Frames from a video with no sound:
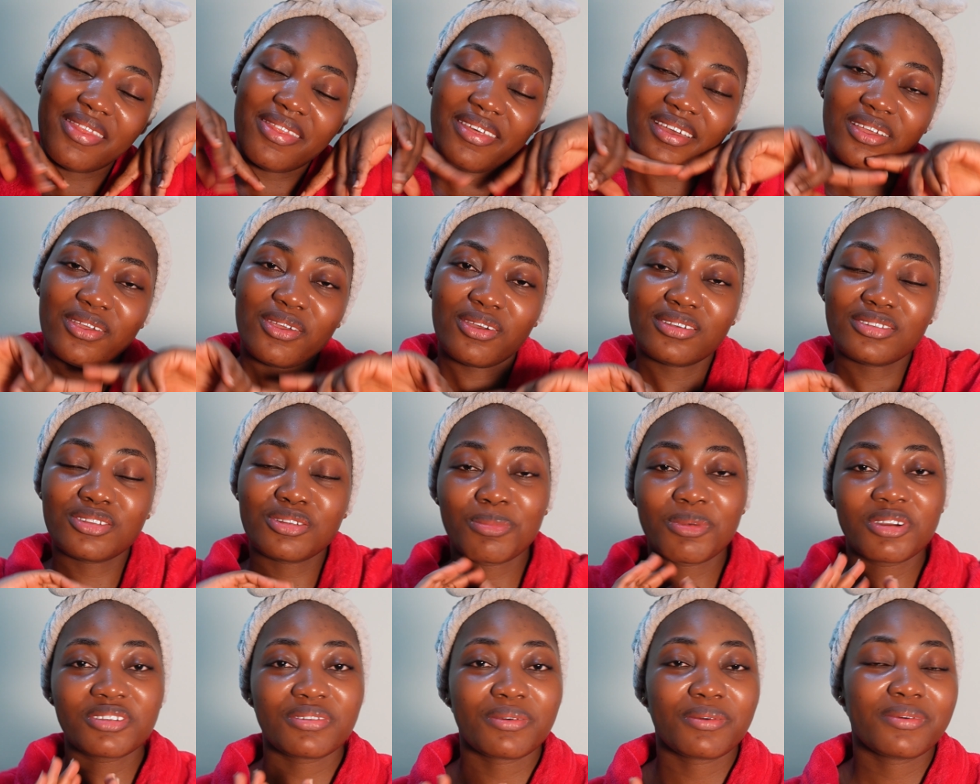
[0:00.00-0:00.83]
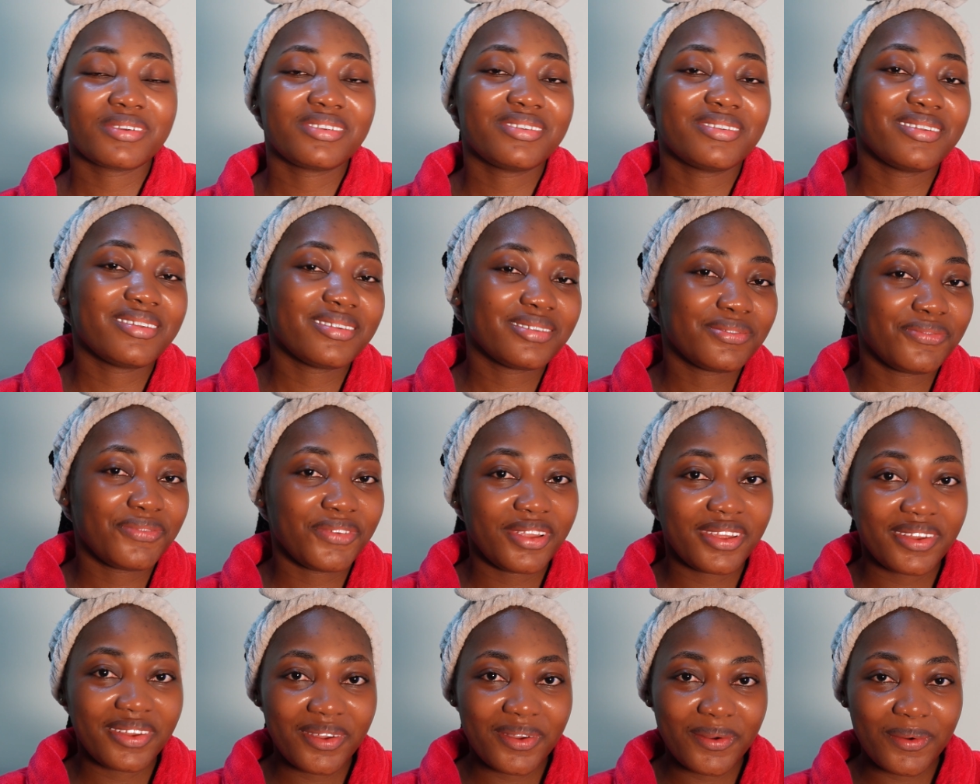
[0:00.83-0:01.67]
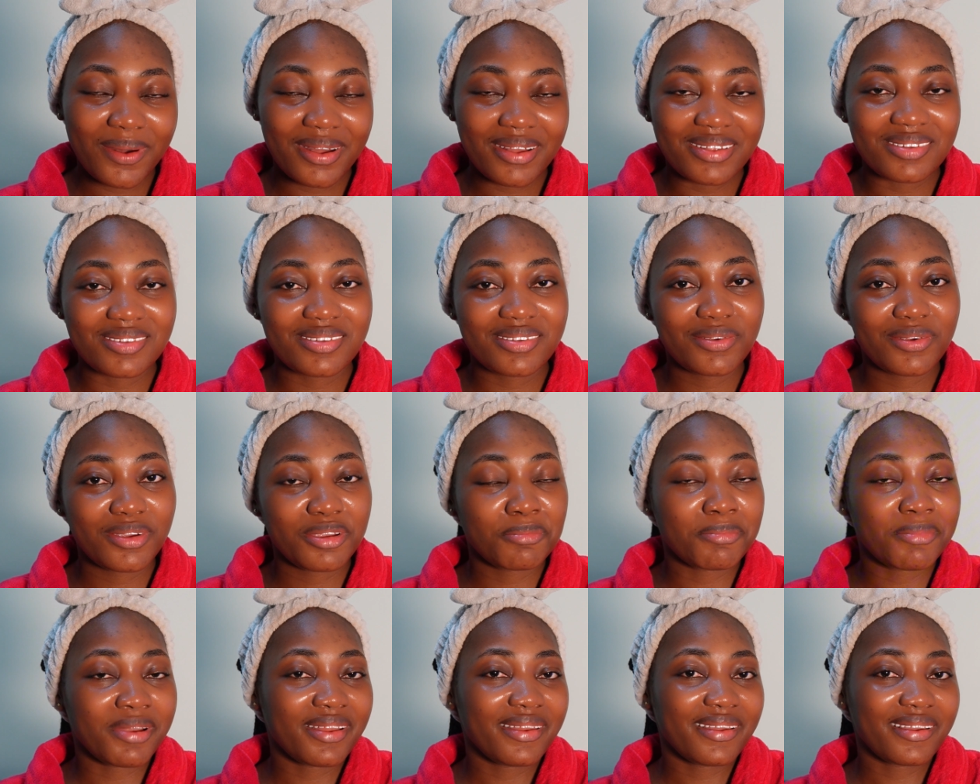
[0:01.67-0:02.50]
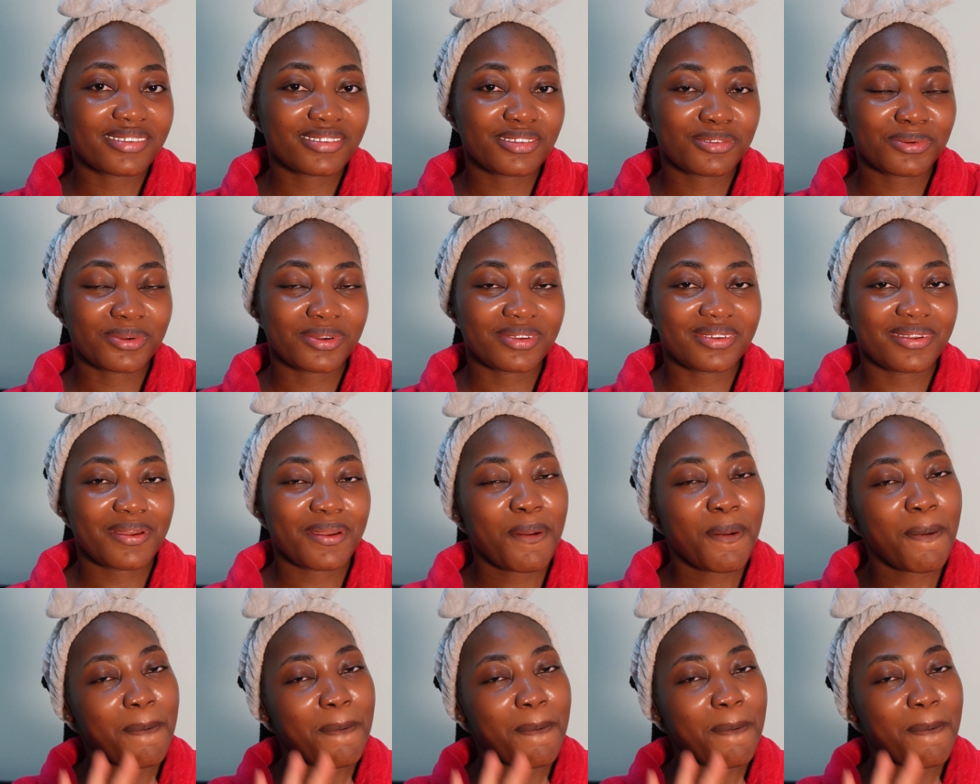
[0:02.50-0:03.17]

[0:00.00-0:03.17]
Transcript: Thank you all so much for watching this video and see you in my next one.